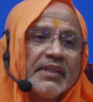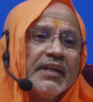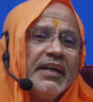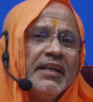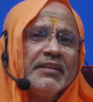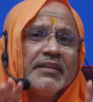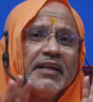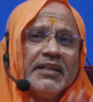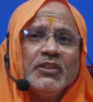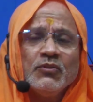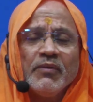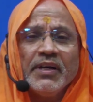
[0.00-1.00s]
And that
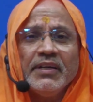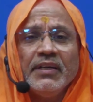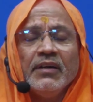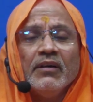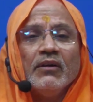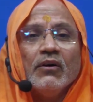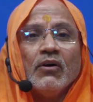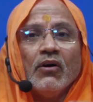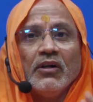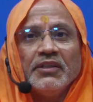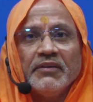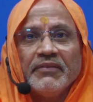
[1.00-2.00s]
is why
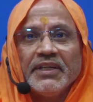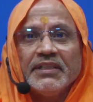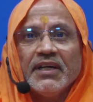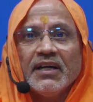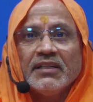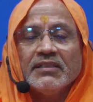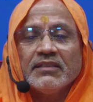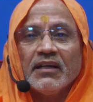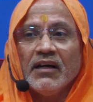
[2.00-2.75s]
all the Vedas